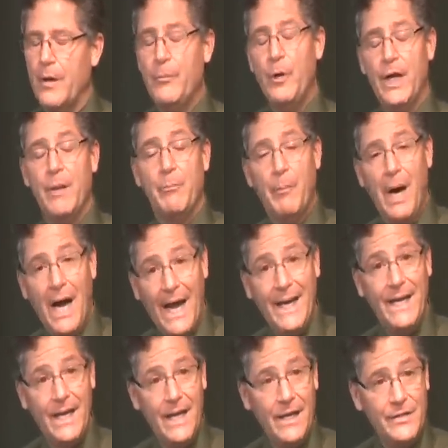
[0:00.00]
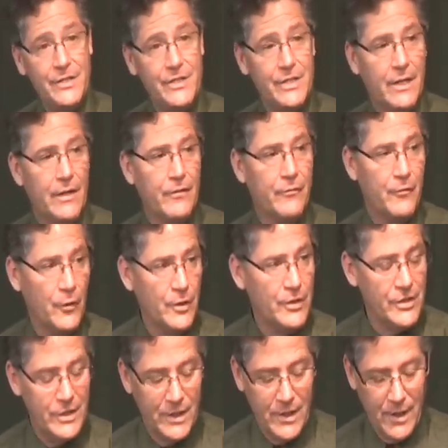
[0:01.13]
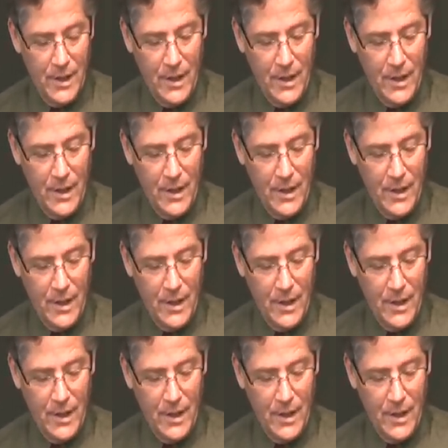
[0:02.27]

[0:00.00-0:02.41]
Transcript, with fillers: putting my needs first?